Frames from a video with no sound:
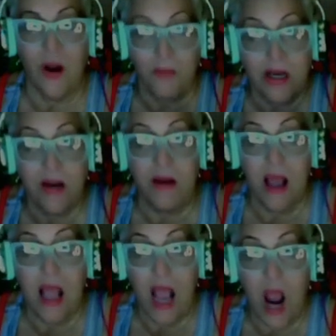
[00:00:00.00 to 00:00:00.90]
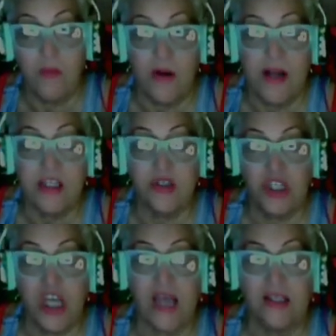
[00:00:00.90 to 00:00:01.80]
I'm ready to
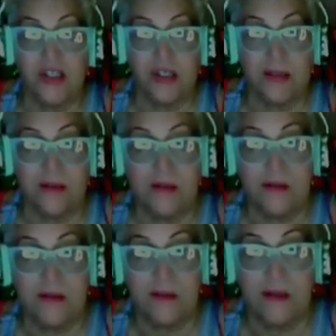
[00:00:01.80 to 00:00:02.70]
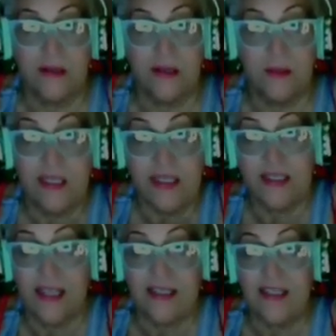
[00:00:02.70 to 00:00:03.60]
challenge it. But
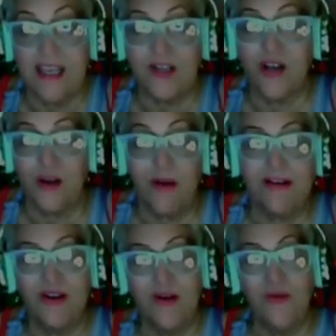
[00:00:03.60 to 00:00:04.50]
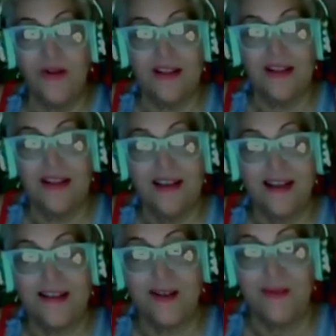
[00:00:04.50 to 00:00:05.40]
that's nature. Come on. You know what
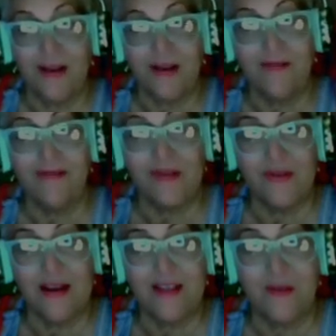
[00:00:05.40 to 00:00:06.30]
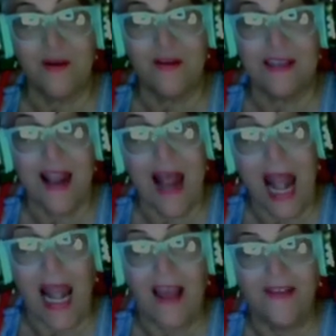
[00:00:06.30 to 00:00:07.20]
Dr. Malcolm from Jurassic Park said,
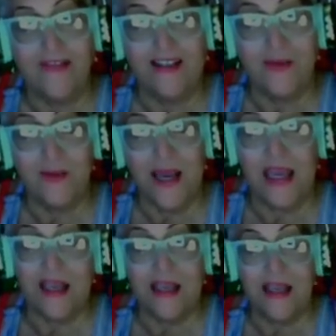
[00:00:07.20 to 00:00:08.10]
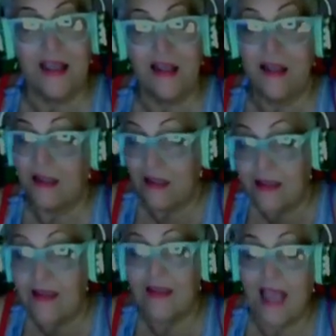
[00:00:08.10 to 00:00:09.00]
life finds a way.
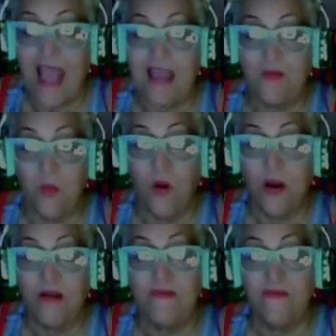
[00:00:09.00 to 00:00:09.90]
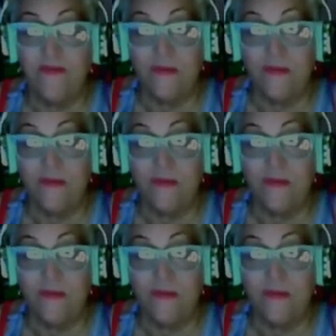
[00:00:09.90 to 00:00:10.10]
And one of